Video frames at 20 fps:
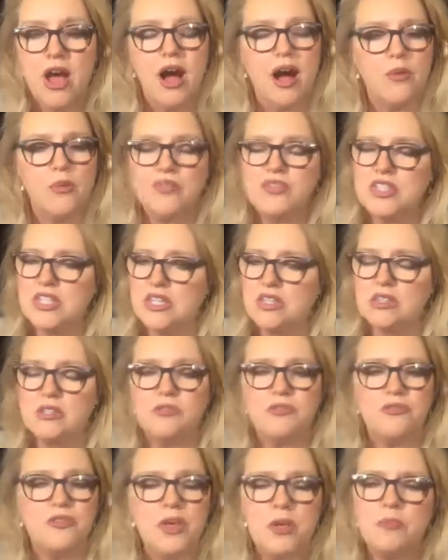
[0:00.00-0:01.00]
We've seen the
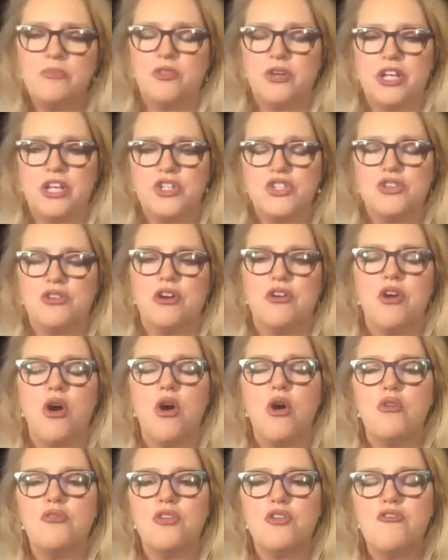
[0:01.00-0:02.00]
film footage. There are
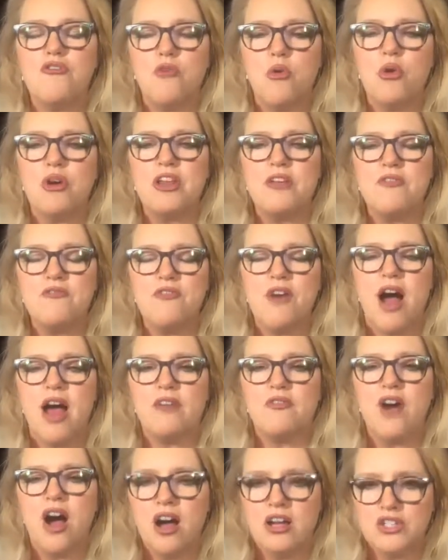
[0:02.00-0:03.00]
over
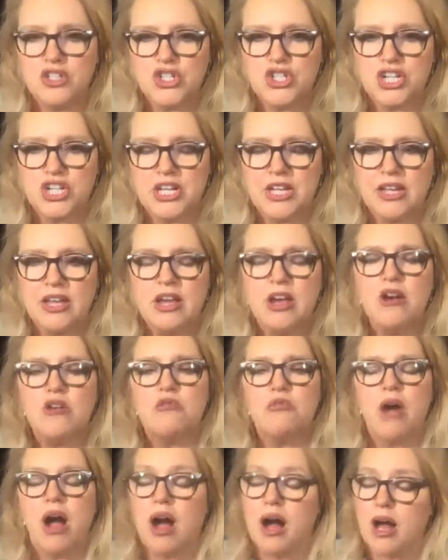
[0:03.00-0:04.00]
4,500
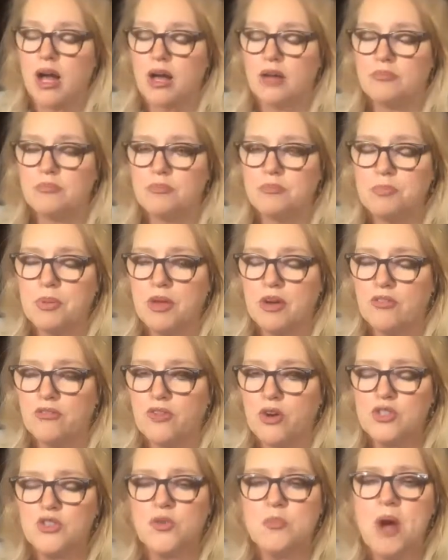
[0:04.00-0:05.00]

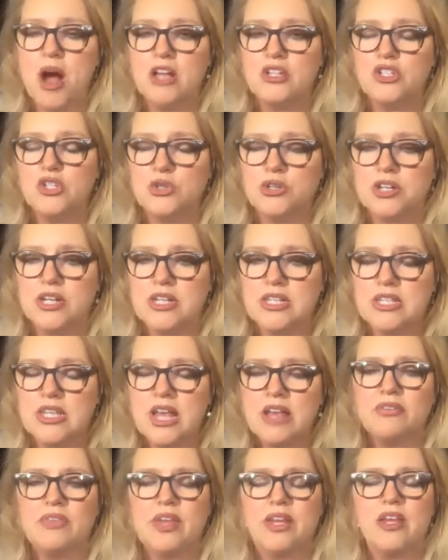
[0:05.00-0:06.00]
folks from Honduras
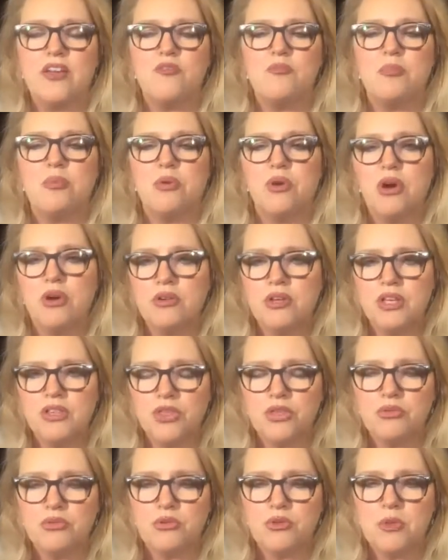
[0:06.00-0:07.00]
that have broken
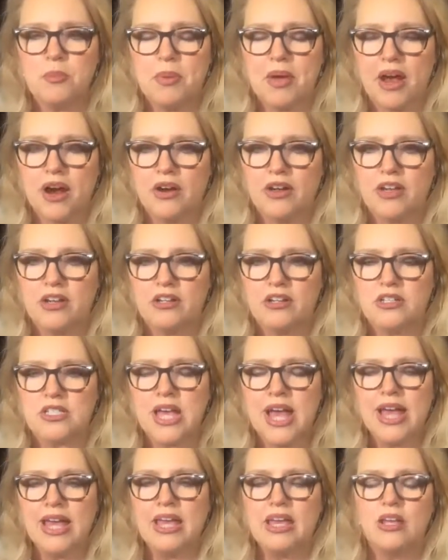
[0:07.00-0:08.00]
through the barriers
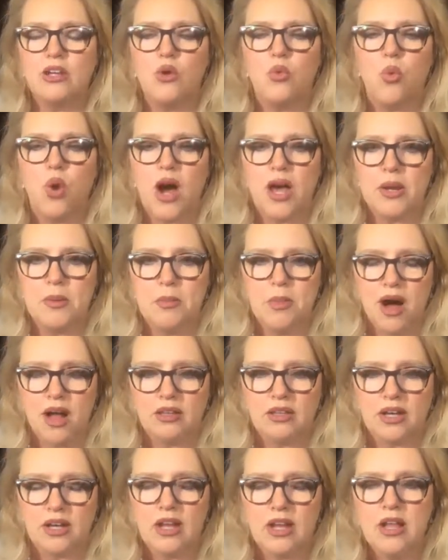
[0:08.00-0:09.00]
in
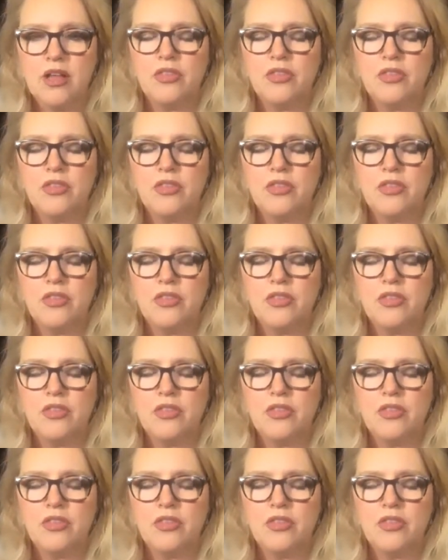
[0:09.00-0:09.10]
Guatemala.